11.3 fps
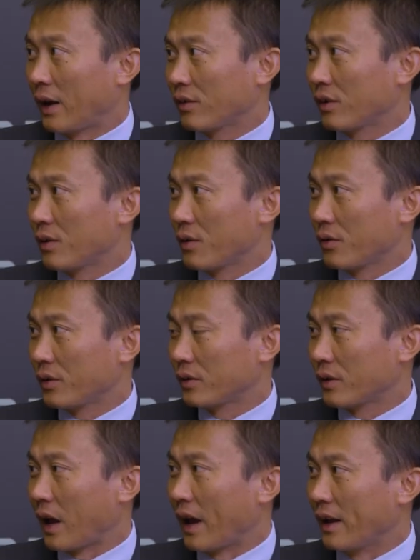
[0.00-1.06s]
ethical
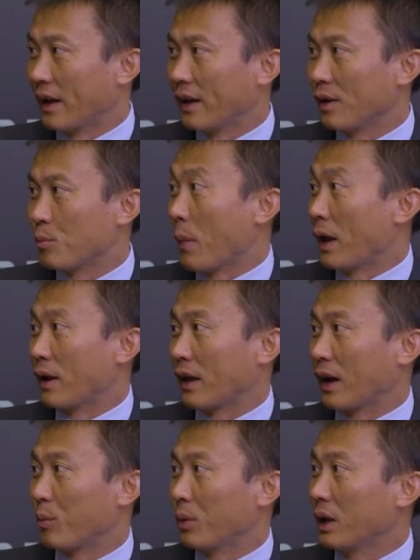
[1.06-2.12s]
side, and many
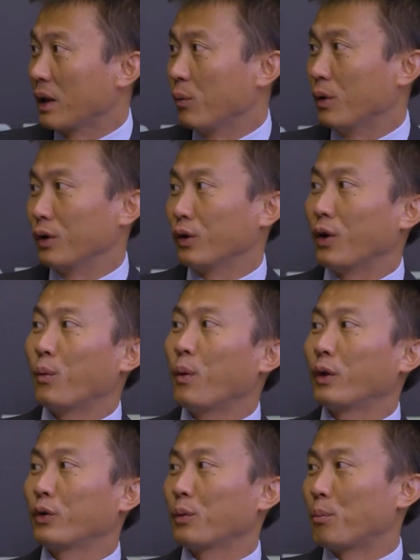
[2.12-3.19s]
companies will not
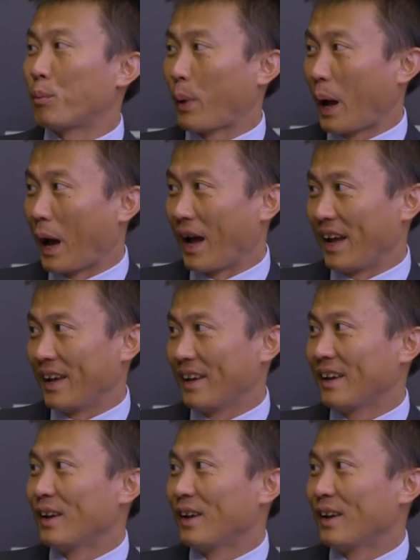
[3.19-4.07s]
want to buy